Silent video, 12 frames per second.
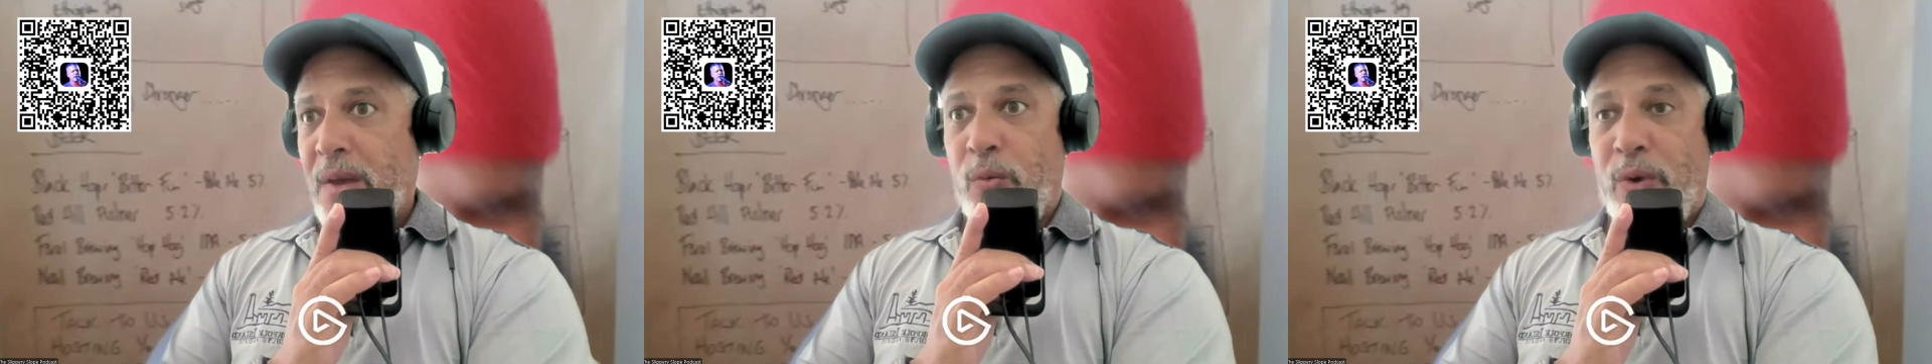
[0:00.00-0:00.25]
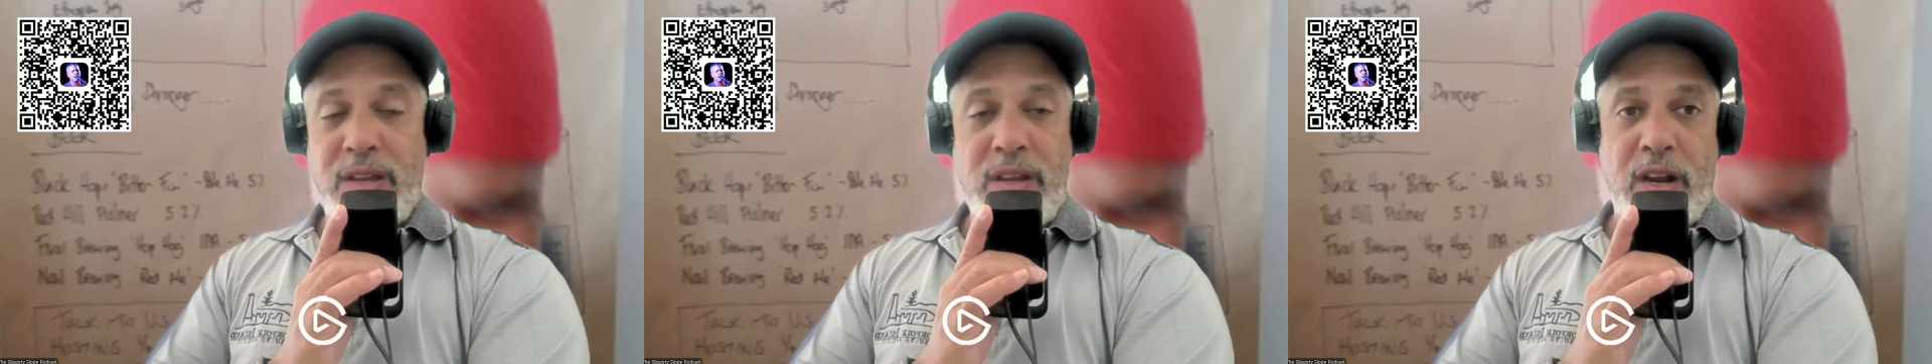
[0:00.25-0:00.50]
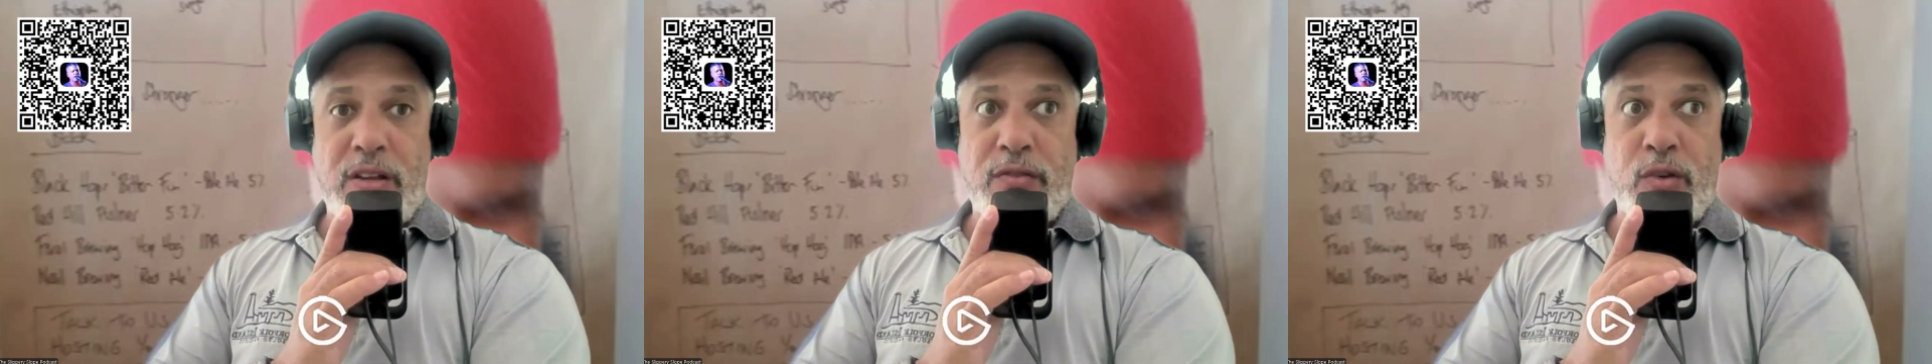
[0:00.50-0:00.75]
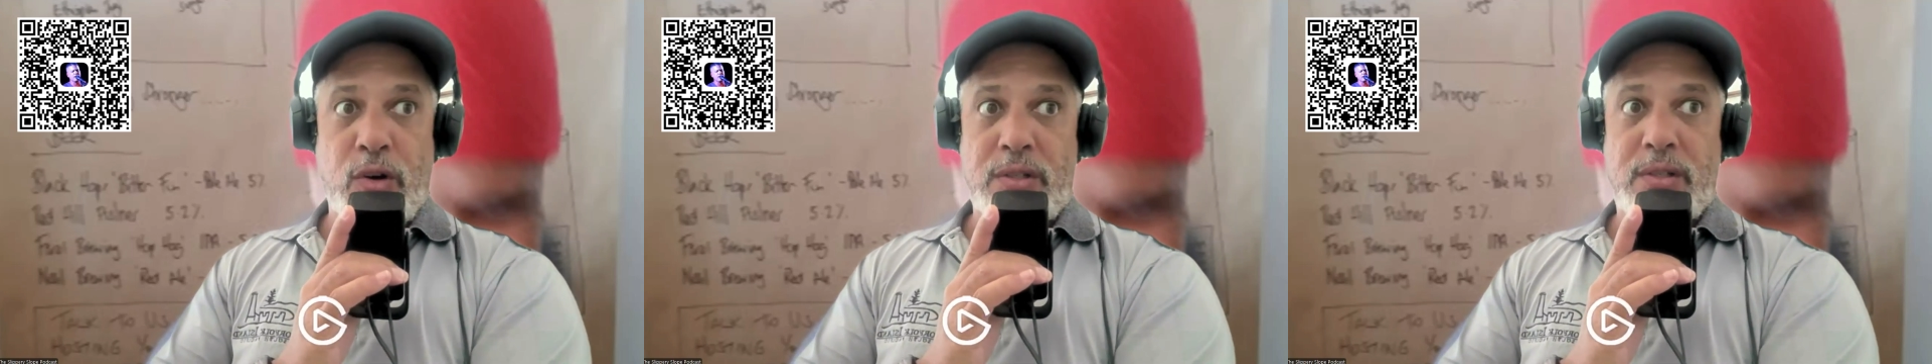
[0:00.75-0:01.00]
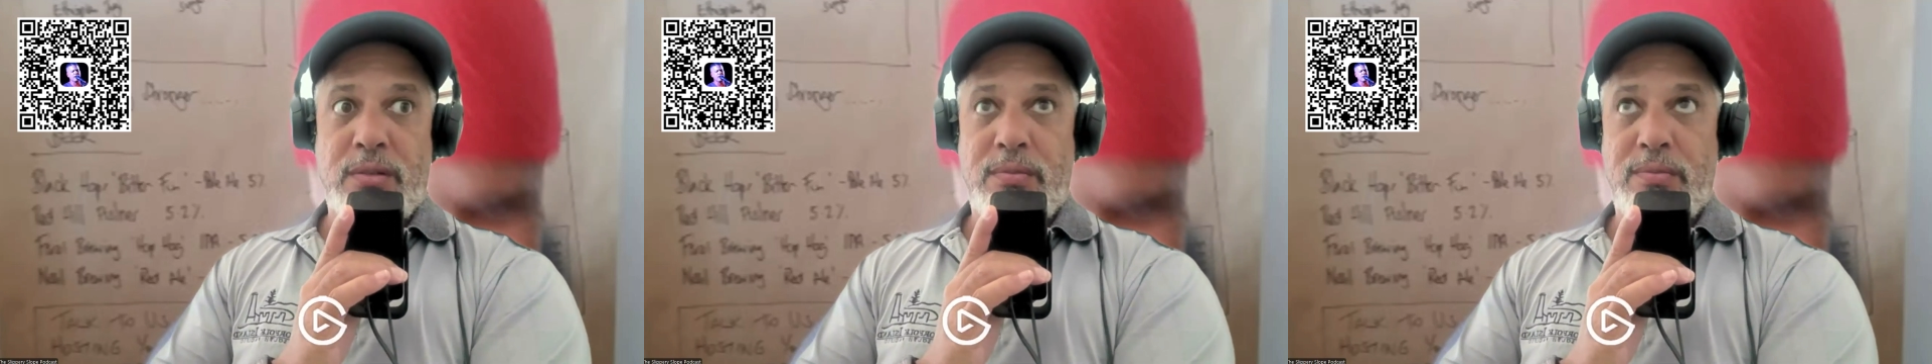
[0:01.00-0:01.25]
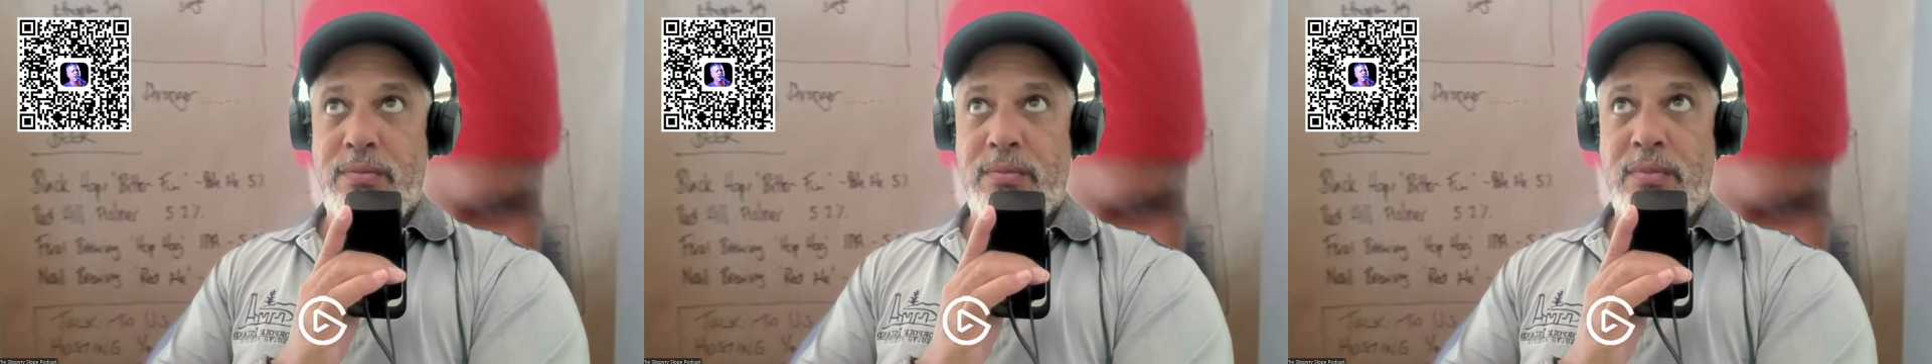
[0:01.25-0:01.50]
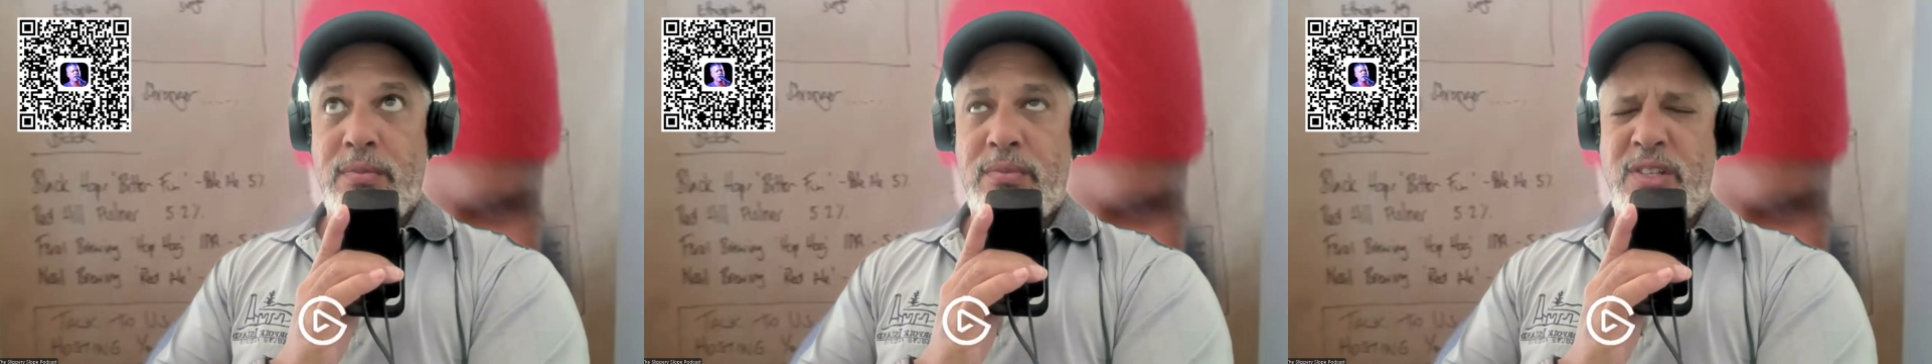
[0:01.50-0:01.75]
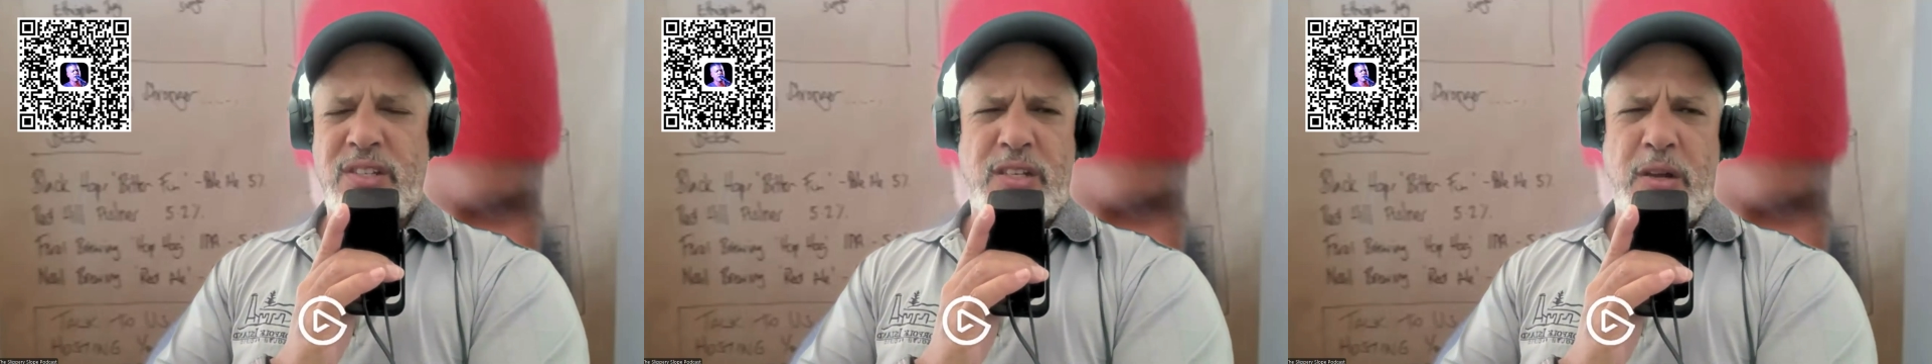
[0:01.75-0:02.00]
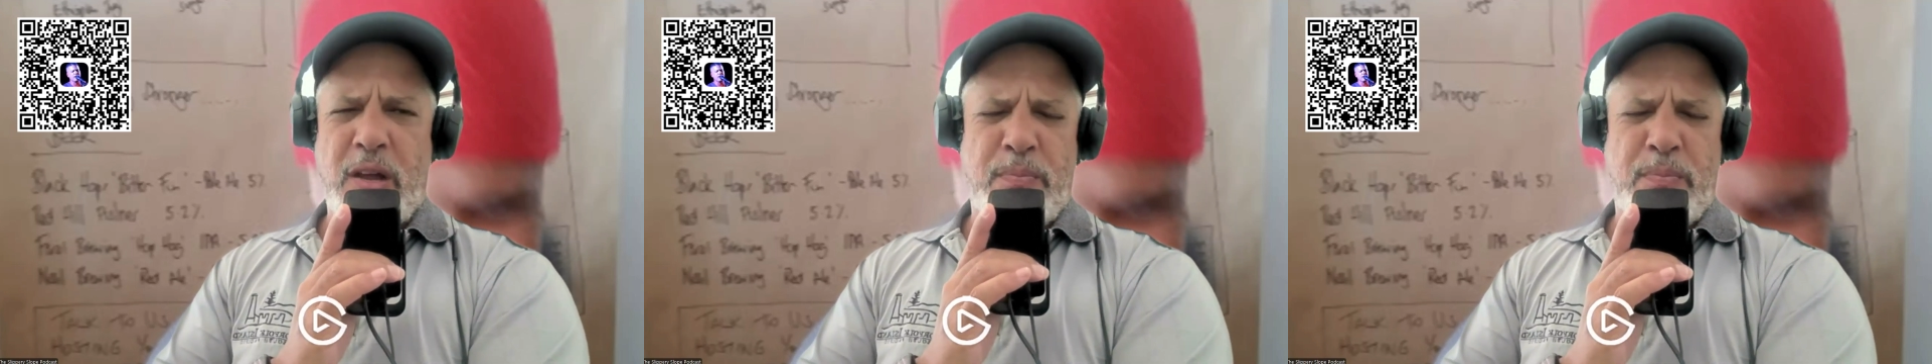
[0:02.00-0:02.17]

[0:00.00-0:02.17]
where, you've got just a